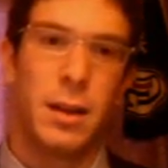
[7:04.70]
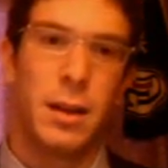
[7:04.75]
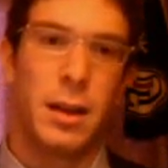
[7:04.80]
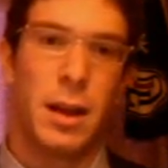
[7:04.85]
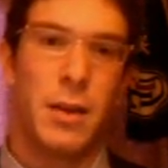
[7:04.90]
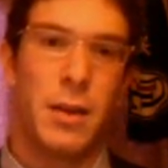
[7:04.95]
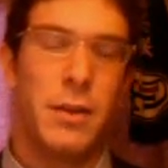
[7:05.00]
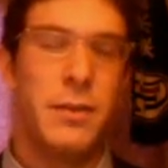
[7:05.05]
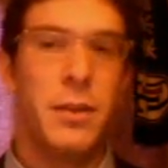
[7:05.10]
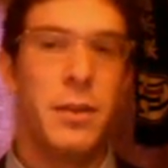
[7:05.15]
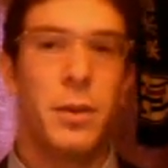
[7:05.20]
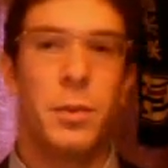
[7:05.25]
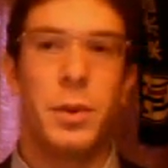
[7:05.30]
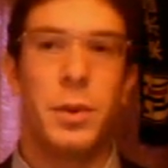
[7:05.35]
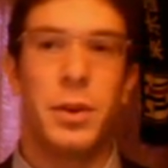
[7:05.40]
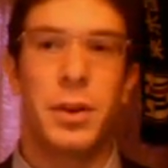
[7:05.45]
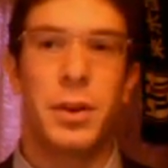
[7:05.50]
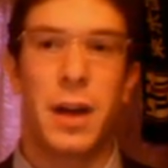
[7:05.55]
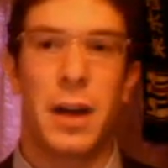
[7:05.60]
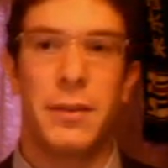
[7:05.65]
Now, even though
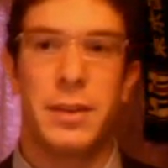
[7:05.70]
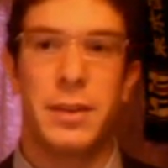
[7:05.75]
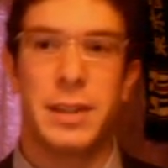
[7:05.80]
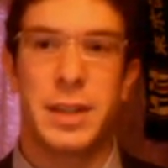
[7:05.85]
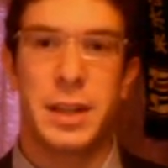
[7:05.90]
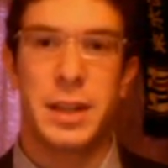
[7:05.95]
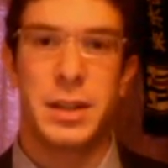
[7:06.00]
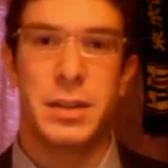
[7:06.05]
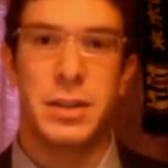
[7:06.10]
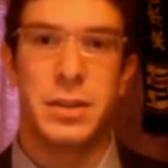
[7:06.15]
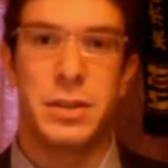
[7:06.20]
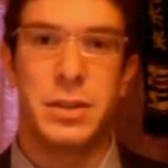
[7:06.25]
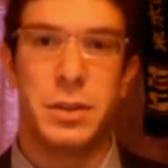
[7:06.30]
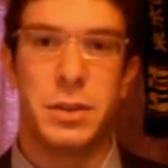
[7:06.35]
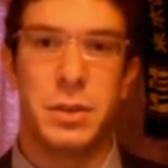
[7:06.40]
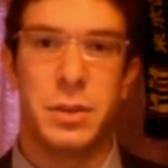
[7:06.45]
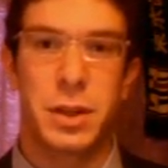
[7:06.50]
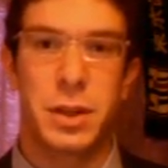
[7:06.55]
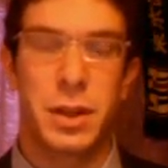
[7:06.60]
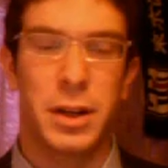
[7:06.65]
real conversations
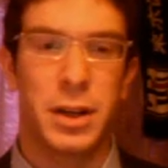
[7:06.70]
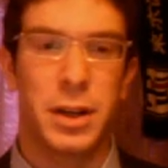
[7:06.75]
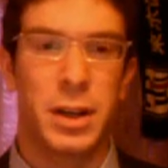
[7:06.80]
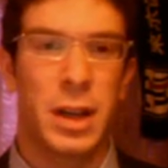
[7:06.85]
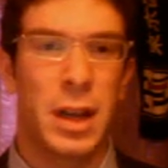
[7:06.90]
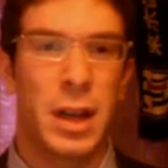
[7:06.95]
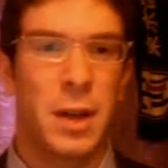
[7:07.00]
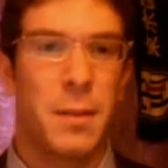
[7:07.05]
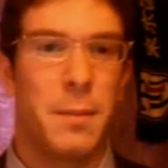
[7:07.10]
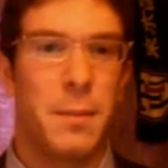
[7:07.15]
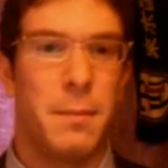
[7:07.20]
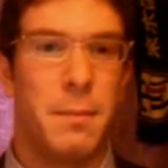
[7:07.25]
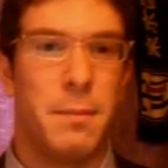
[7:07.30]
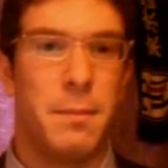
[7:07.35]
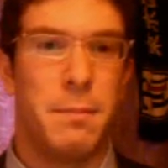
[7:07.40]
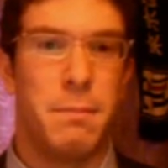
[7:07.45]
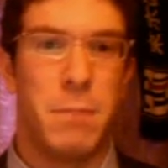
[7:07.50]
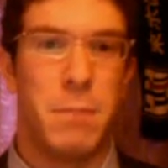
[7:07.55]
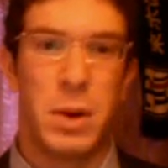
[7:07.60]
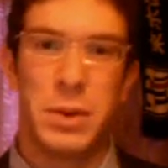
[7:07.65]
do occur,
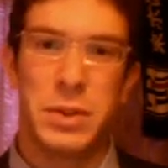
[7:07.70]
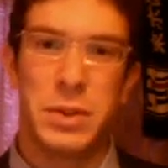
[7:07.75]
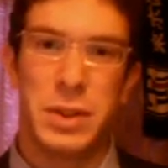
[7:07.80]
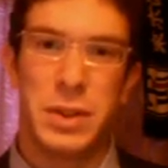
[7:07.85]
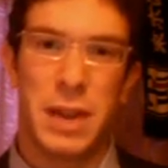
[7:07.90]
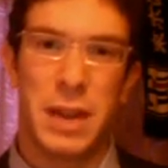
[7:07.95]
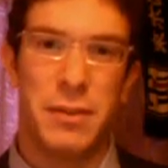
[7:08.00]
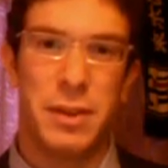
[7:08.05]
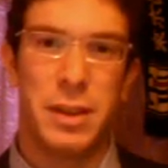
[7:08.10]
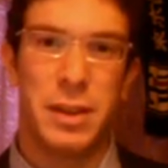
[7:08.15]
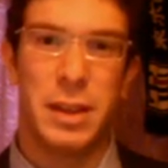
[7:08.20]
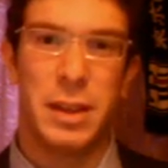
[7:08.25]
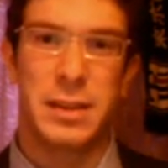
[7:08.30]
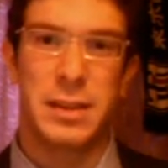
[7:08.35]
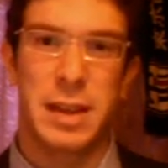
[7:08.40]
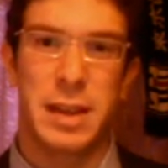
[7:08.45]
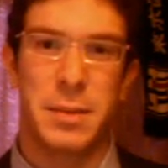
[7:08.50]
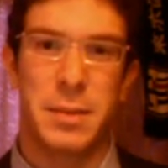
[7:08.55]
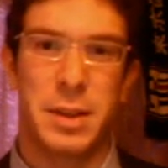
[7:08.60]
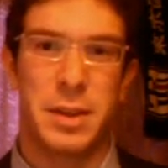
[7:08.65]
mostly
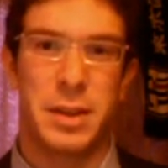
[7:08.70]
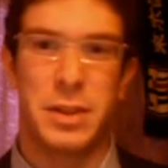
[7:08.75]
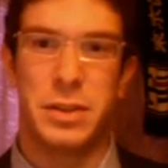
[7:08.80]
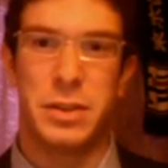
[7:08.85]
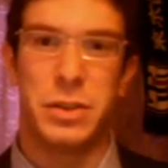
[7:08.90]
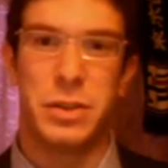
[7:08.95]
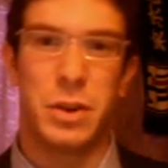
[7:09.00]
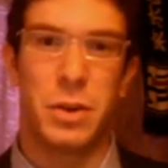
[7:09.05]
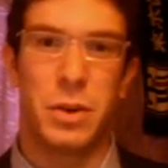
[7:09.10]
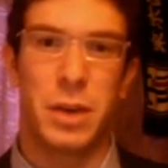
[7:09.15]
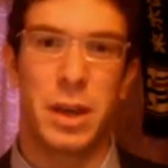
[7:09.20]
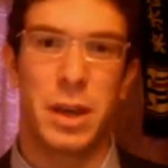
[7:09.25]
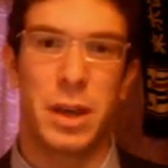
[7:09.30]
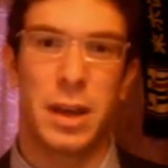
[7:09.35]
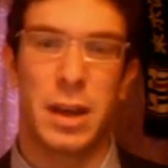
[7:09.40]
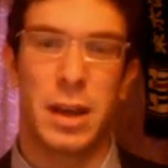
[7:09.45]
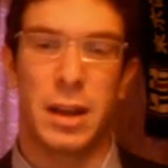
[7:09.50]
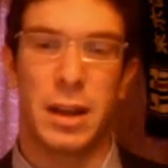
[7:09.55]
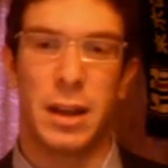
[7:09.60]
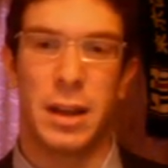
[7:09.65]
everything's kept on this
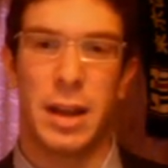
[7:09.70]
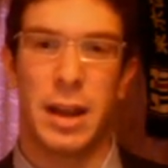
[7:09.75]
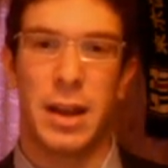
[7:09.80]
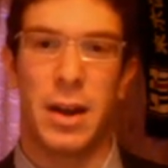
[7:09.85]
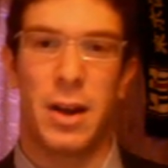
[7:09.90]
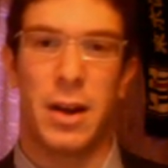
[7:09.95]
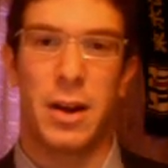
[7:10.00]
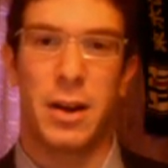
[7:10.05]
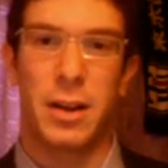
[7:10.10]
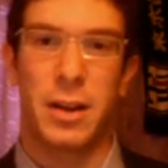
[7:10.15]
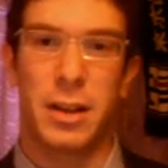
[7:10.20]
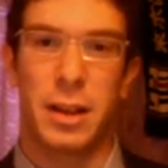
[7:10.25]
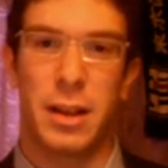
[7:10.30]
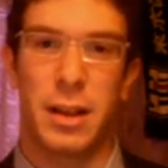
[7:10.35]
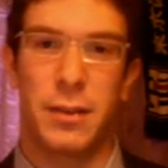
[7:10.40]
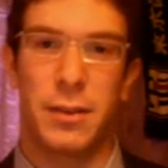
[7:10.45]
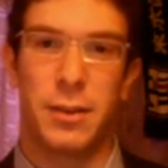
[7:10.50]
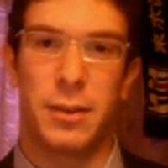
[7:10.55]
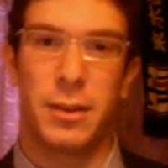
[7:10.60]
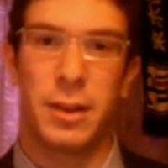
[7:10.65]
joking and lighthearted
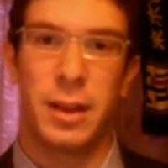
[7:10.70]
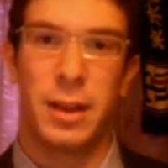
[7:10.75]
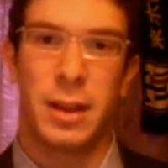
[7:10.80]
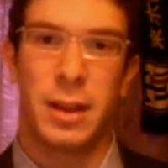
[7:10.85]
level.